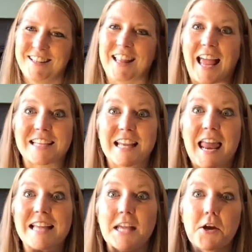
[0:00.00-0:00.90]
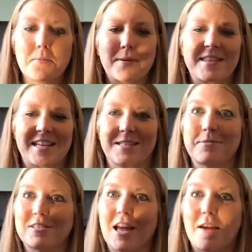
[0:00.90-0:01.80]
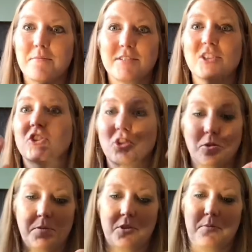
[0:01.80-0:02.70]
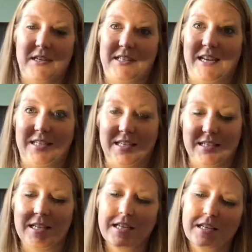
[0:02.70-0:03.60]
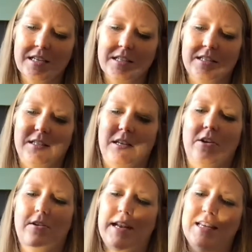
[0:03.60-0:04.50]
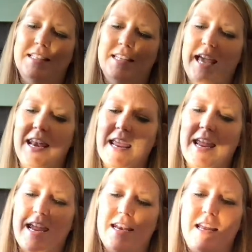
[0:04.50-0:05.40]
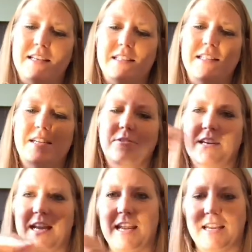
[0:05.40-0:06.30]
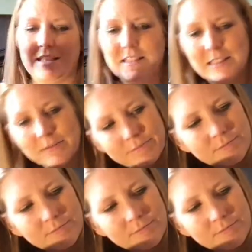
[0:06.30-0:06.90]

Okay, so let's open this because I'm super excited. So let's get in and see what it is.